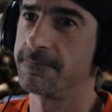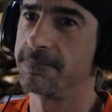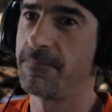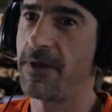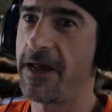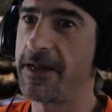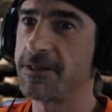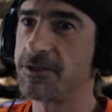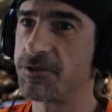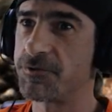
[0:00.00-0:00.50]

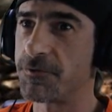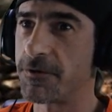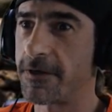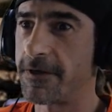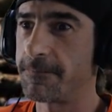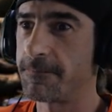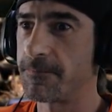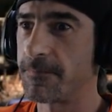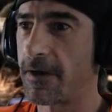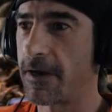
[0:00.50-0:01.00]

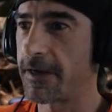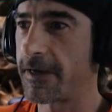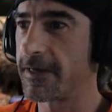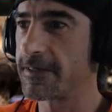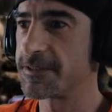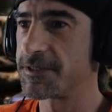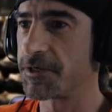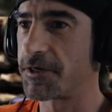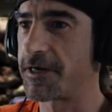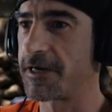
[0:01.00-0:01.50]
mainstream, I
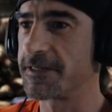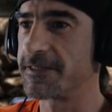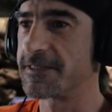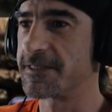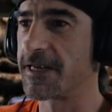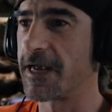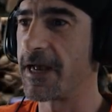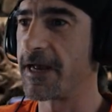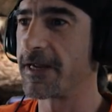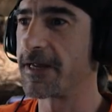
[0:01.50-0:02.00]
guess you could
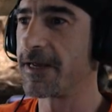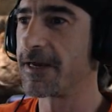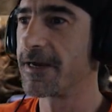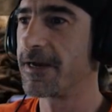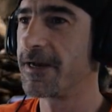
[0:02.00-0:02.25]
say